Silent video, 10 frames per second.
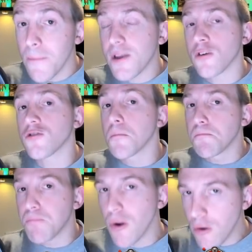because the
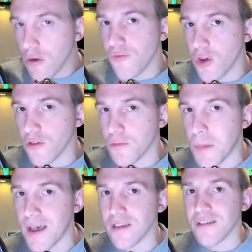bulk of your
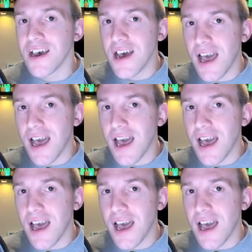spells